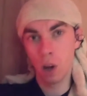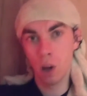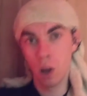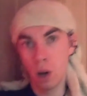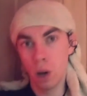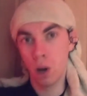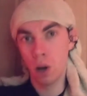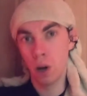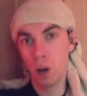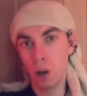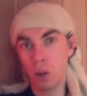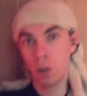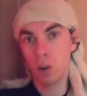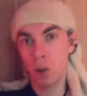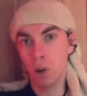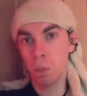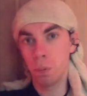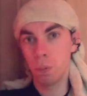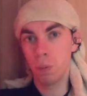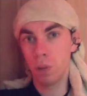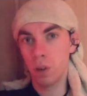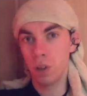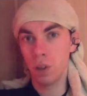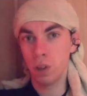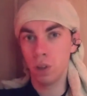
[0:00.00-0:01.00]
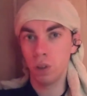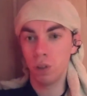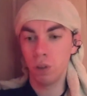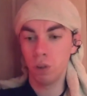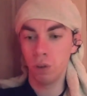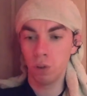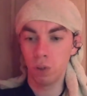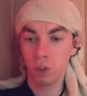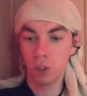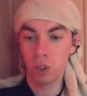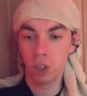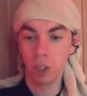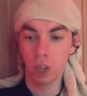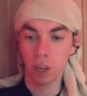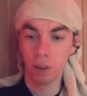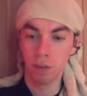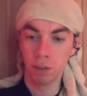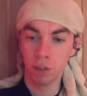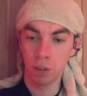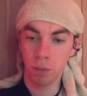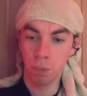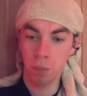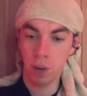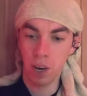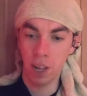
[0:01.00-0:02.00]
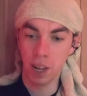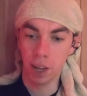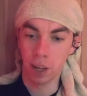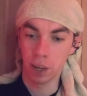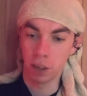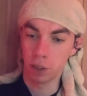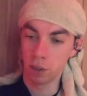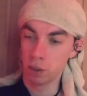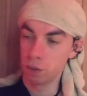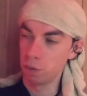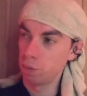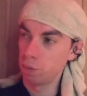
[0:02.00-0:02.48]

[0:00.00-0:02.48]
uh, GoPro 7 Black.